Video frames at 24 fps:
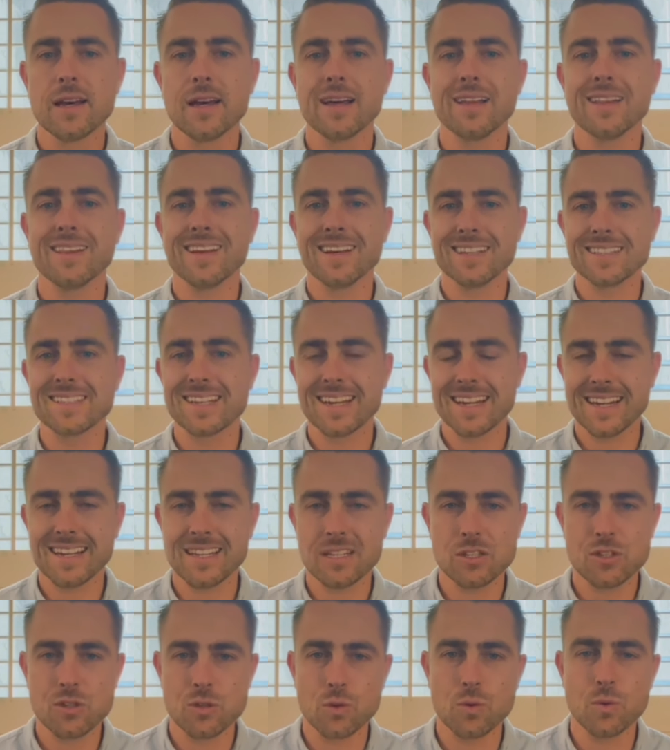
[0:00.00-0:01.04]
Let's get
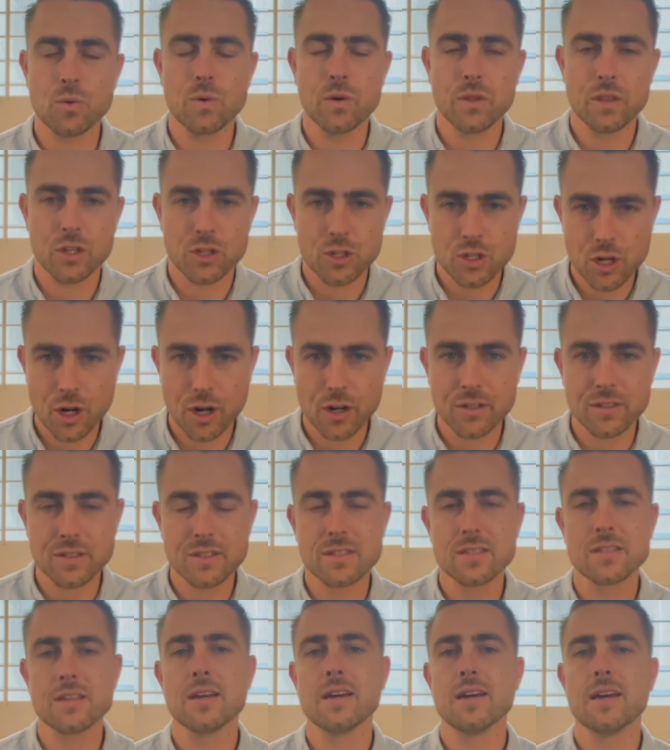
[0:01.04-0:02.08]
into the
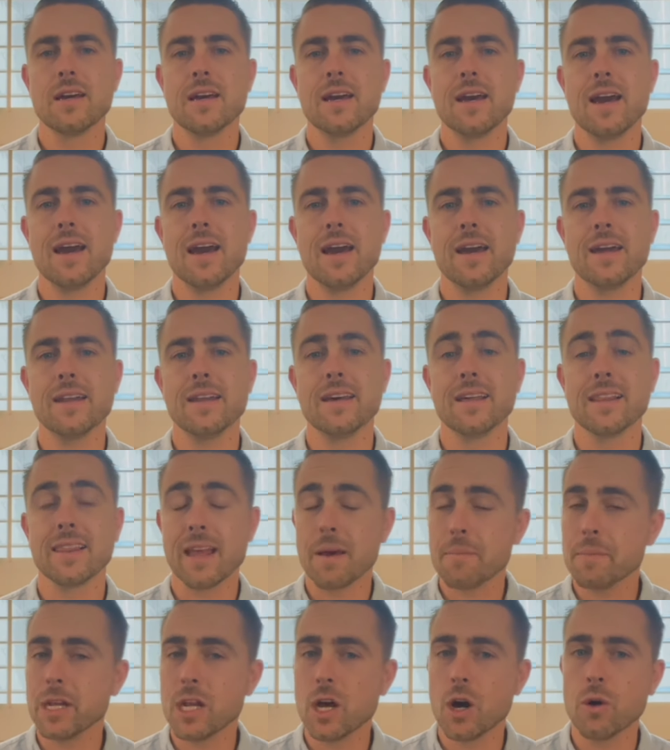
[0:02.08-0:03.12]
charts and
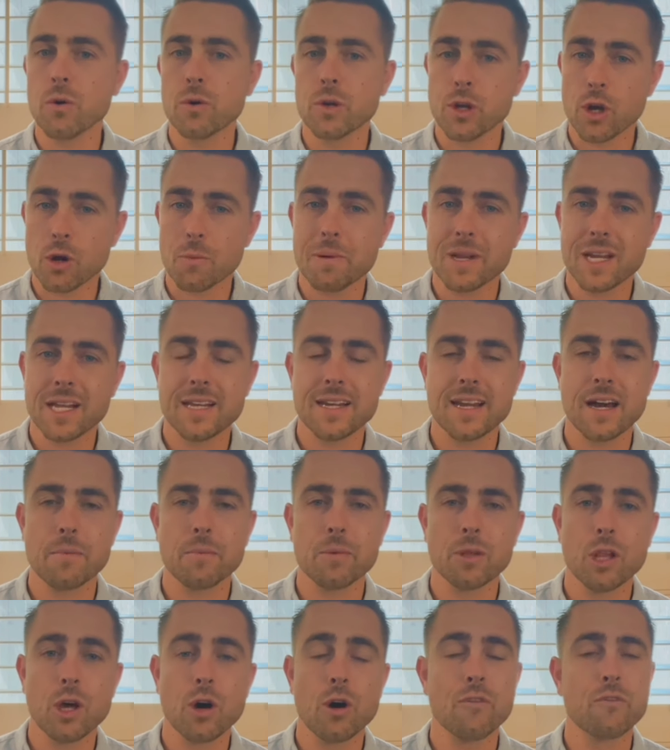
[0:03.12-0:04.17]
let me know your opinion down
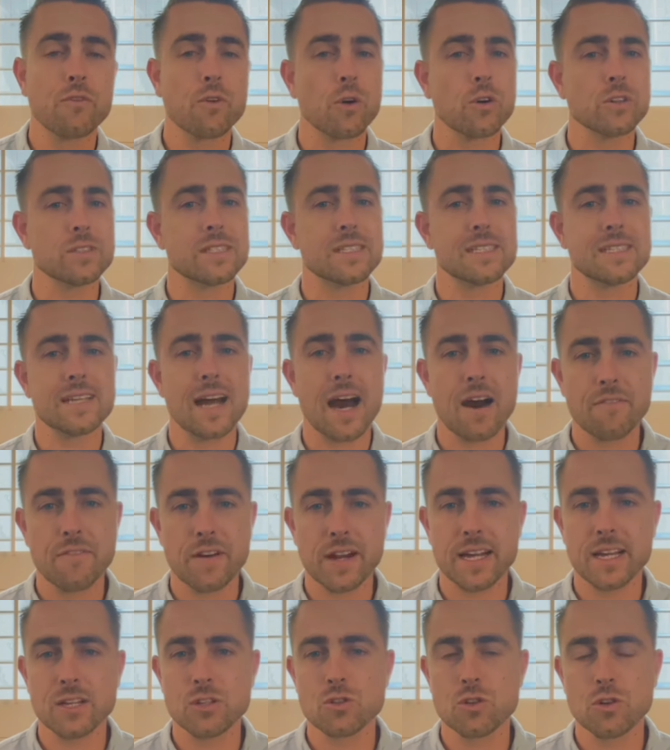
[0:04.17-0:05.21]
below. Of course, this is not
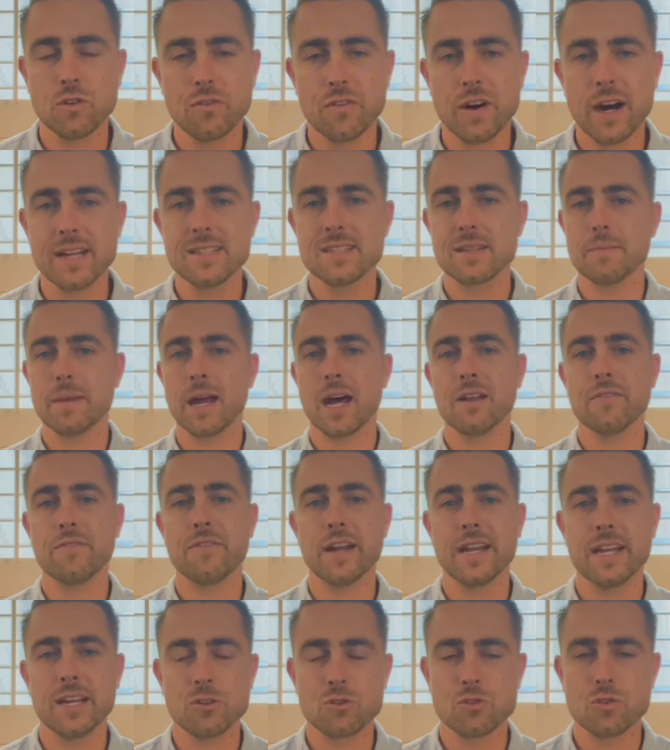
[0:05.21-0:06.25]
financial advice. I'm not a
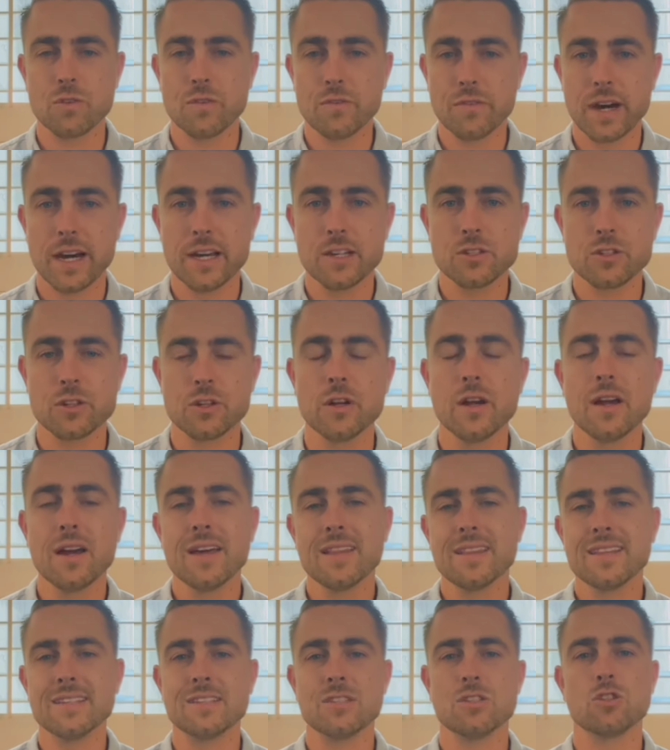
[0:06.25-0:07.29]
financial advisor.
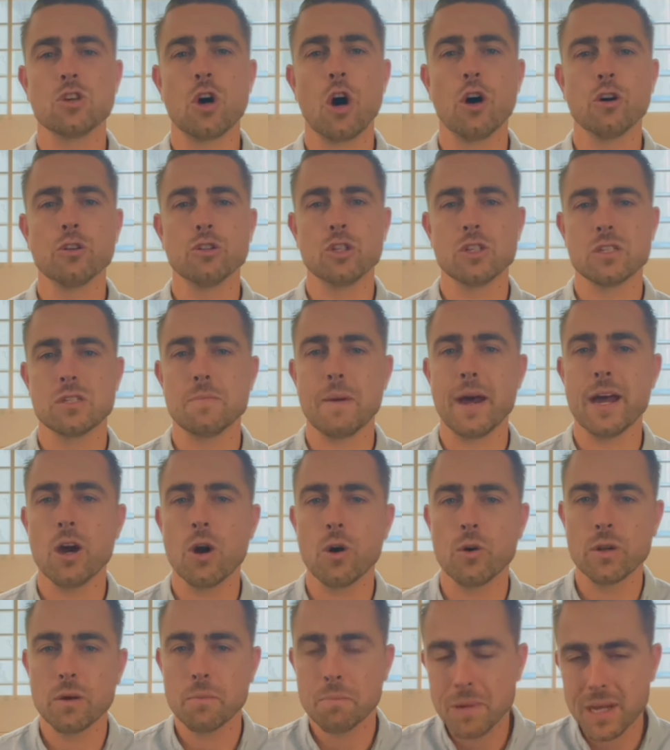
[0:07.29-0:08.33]
This is all just my
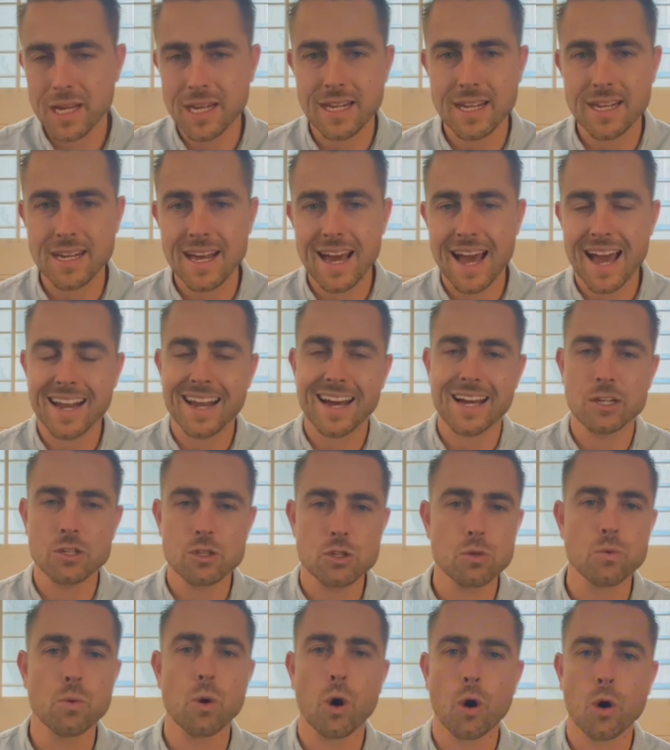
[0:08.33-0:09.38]
own opinion, and I
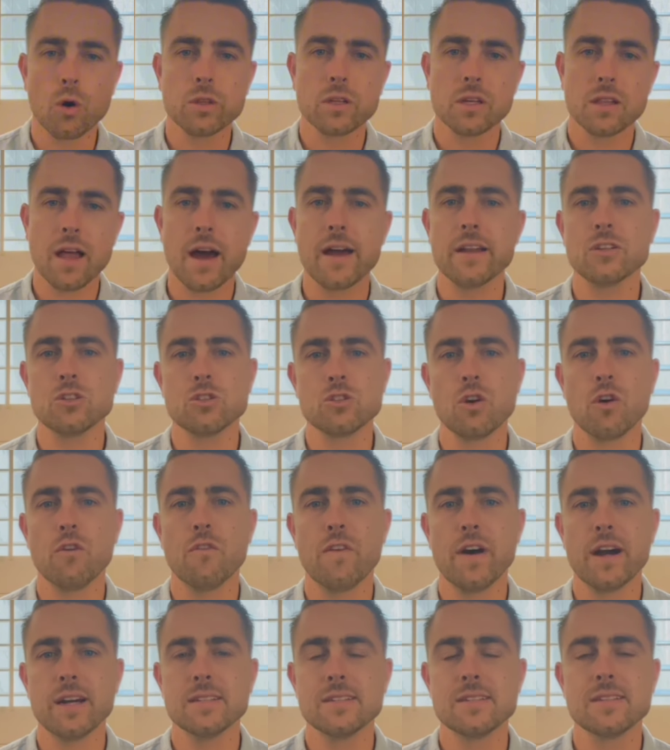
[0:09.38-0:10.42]
do hold a lot of
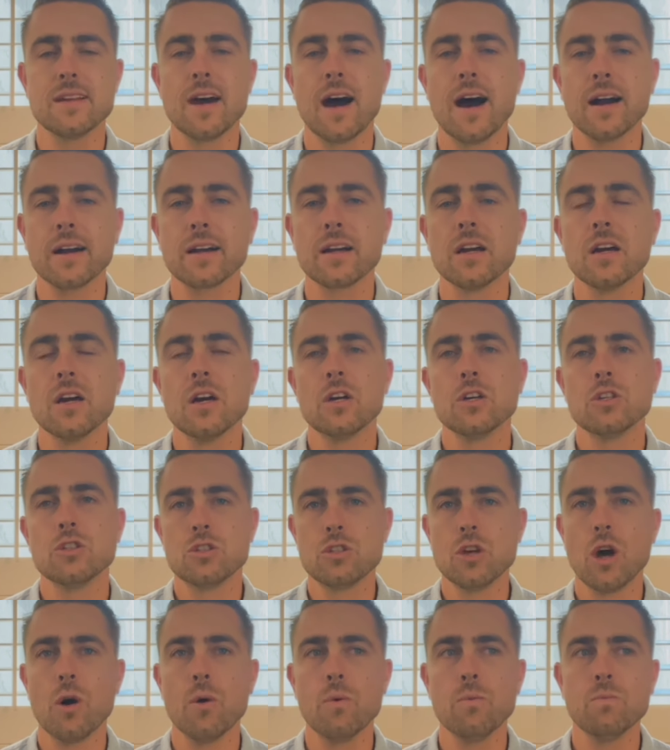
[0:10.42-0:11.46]
SoFi stock.
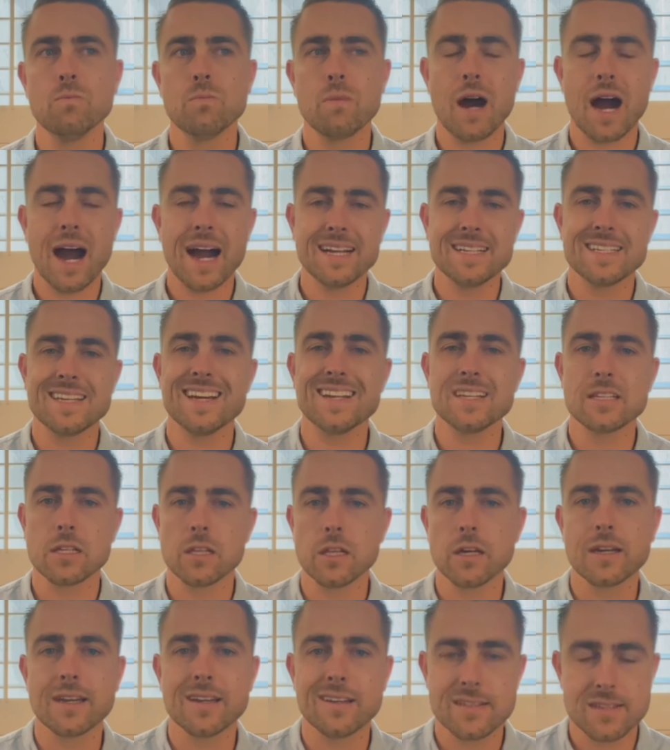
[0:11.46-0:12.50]
So I tend to
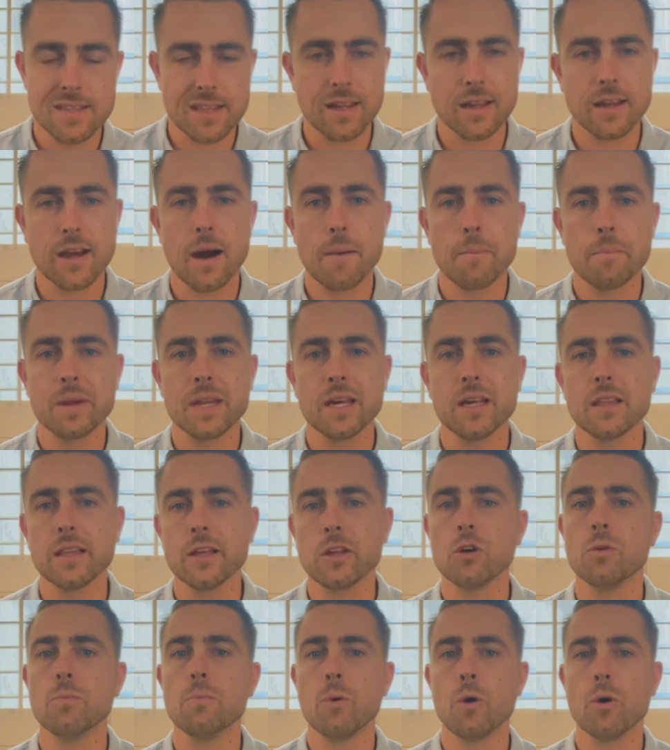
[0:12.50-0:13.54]
look into the company a
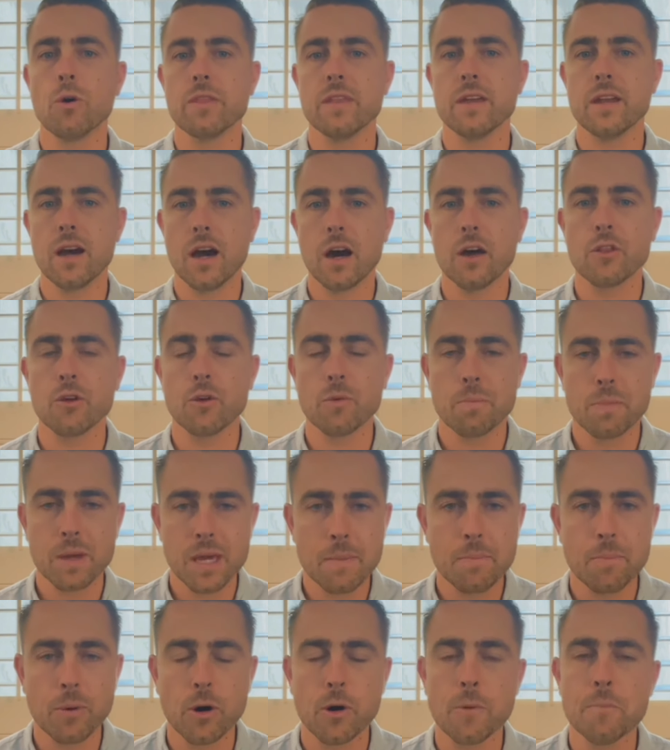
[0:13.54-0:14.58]
little more than other
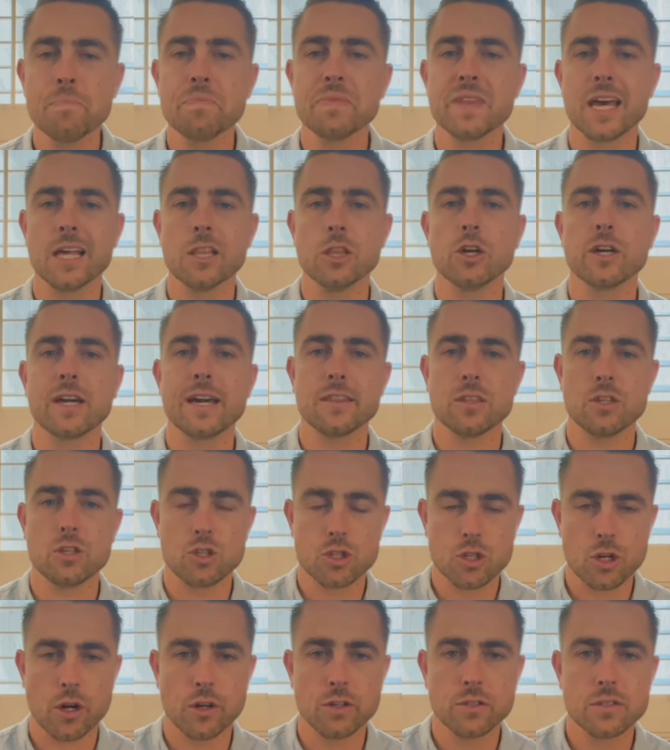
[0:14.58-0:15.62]
people and look at the
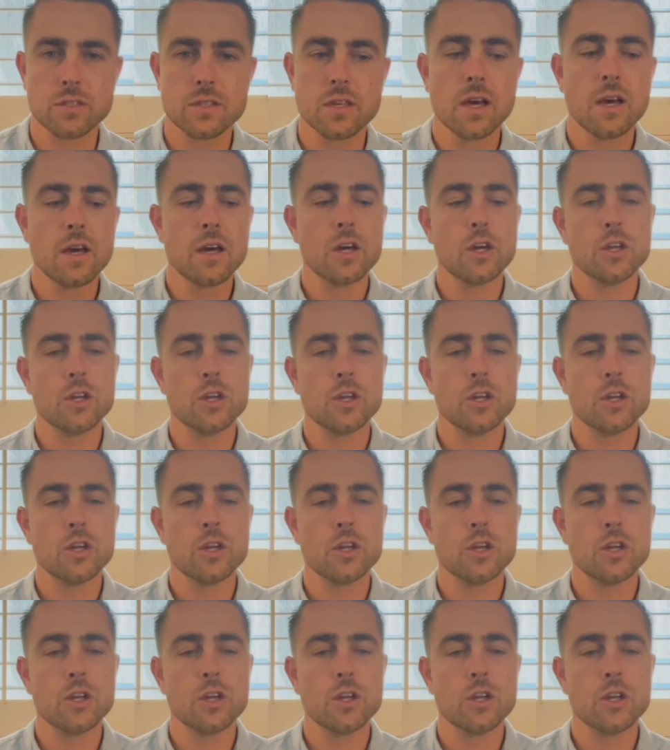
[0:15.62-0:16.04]
charts.